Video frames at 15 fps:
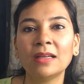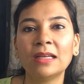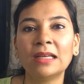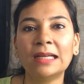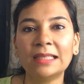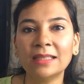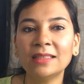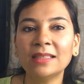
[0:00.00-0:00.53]

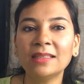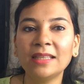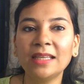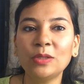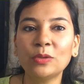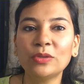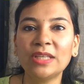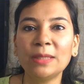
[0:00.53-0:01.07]
Another thing
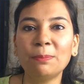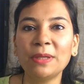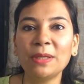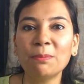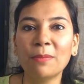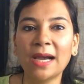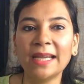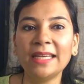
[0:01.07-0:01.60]
to keep
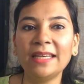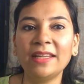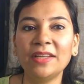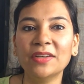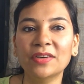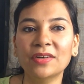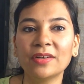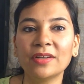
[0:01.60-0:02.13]
in mind
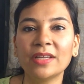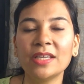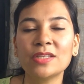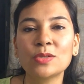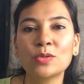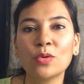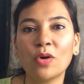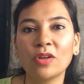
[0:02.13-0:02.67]
here is
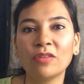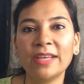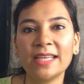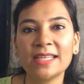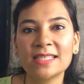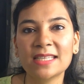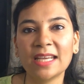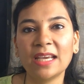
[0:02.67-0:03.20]
to
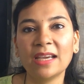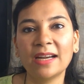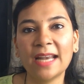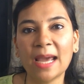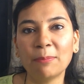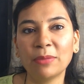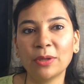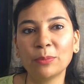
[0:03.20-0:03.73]
always stay
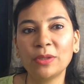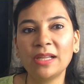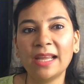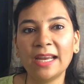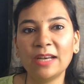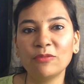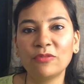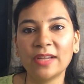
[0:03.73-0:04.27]
adaptable
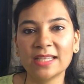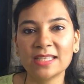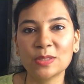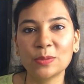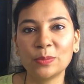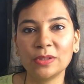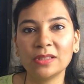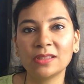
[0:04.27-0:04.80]
and
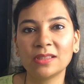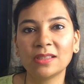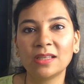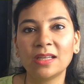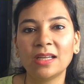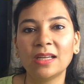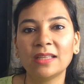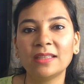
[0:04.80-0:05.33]
flexible.
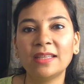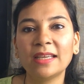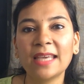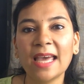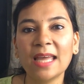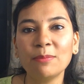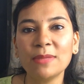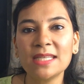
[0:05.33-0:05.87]
There
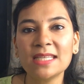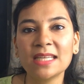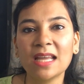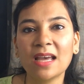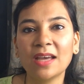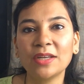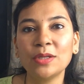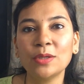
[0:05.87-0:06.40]
can be
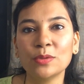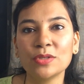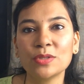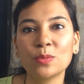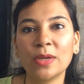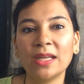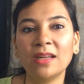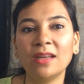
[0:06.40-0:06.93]
scenarios
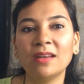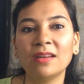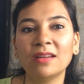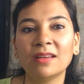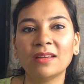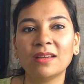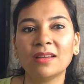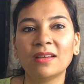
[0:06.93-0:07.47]
wherein
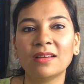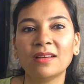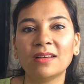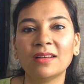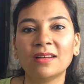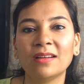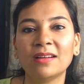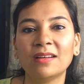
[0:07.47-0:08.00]

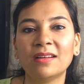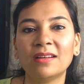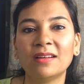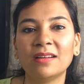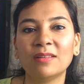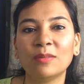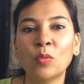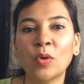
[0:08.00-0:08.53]

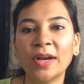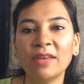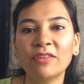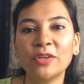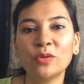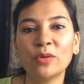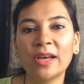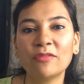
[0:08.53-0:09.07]
whatever
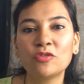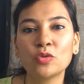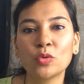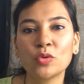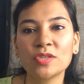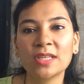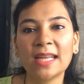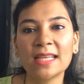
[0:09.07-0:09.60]
you have
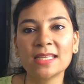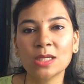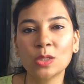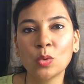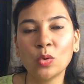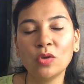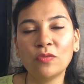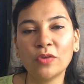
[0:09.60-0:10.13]
chosen as a
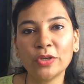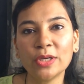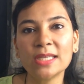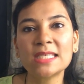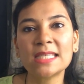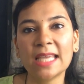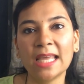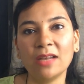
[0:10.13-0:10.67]
goal for
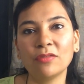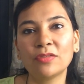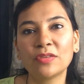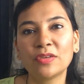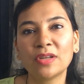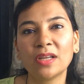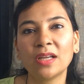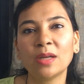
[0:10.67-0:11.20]
yourself
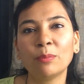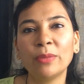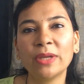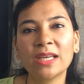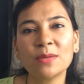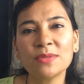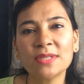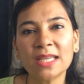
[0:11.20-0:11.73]

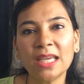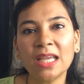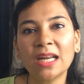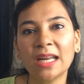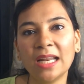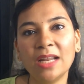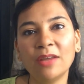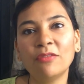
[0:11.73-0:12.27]
becomes
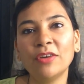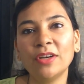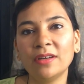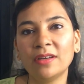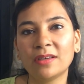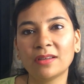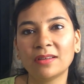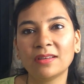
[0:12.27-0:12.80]
irrelevant